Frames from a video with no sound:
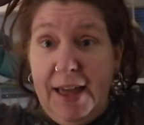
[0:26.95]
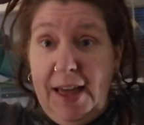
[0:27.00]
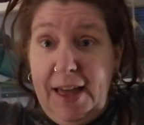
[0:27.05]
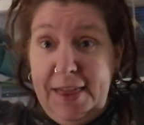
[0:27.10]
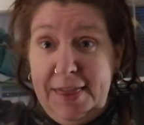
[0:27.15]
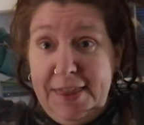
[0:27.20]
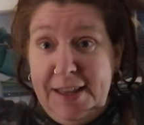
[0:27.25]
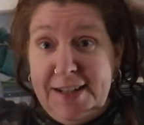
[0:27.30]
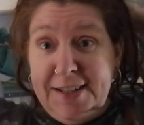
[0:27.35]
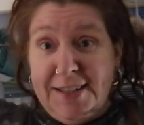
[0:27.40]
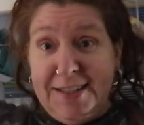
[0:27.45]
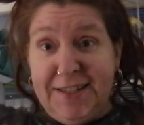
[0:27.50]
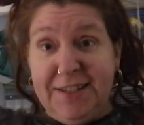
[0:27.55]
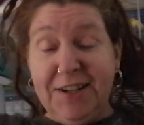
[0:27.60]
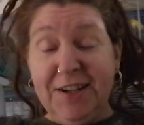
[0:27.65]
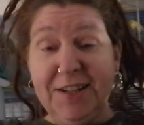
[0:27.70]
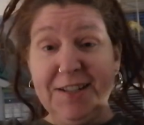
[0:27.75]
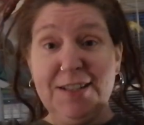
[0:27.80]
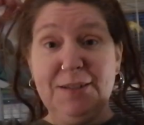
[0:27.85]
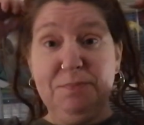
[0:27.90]
and that's
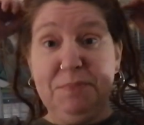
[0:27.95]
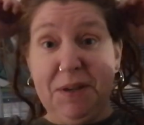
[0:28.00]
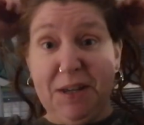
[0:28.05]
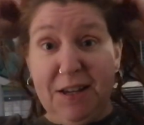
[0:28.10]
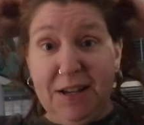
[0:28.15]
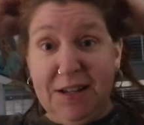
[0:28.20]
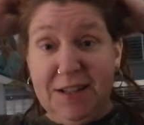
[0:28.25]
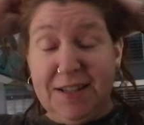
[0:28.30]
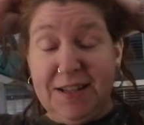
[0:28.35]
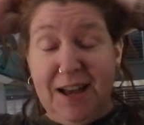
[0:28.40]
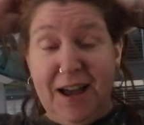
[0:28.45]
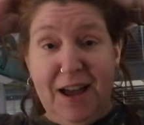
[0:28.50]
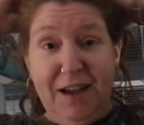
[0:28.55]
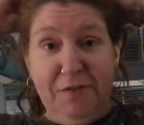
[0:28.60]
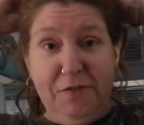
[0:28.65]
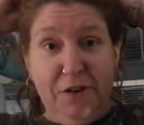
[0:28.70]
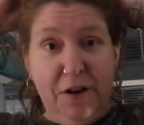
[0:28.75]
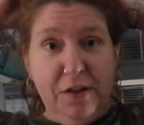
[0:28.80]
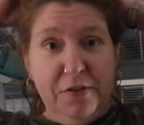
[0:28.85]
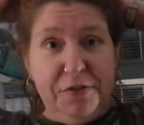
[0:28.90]
just because
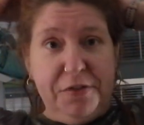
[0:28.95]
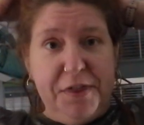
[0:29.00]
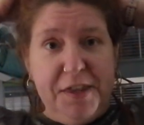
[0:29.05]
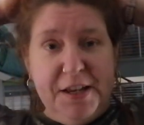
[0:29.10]
I've got